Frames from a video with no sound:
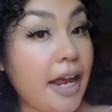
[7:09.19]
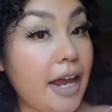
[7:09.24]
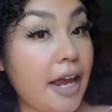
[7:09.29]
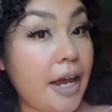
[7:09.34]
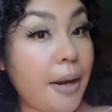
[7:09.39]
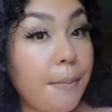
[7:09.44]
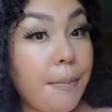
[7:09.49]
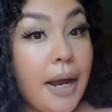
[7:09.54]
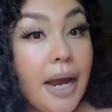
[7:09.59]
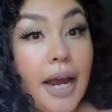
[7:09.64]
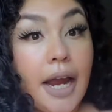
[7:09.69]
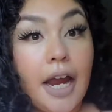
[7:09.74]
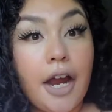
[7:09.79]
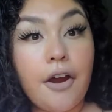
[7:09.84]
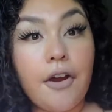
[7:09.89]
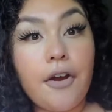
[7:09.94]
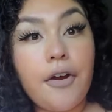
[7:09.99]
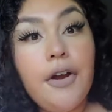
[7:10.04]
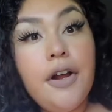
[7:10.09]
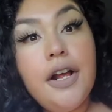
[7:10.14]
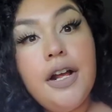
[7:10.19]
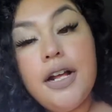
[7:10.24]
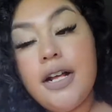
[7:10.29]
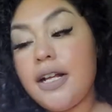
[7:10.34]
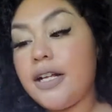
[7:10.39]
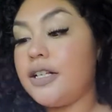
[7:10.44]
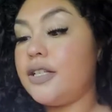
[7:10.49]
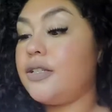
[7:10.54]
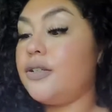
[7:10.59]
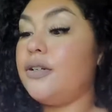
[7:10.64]
and my hair
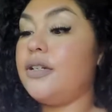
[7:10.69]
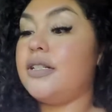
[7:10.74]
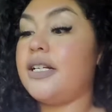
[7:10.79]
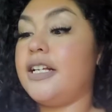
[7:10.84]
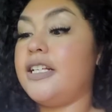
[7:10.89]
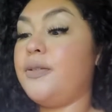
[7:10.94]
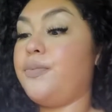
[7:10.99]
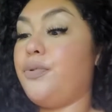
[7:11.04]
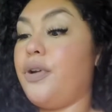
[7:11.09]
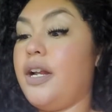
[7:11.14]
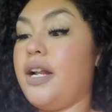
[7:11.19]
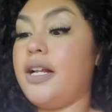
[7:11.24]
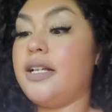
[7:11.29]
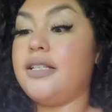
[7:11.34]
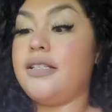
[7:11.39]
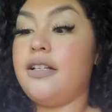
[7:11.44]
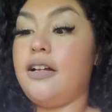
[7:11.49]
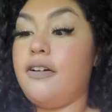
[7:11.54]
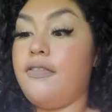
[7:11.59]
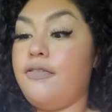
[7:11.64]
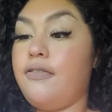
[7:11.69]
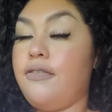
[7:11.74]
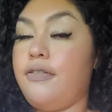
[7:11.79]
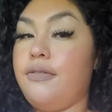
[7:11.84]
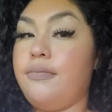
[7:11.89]
as soon as I spray that stuff